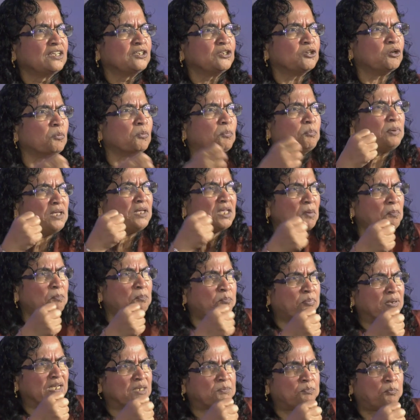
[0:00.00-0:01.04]
be a
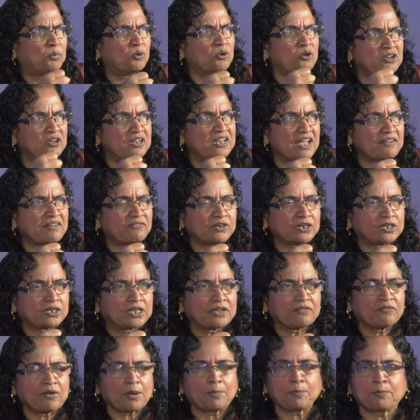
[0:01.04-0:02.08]
pit bull, never
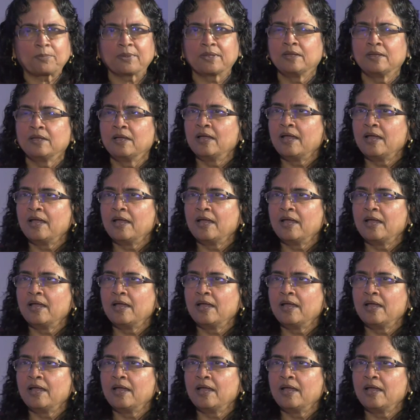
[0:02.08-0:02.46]
give up.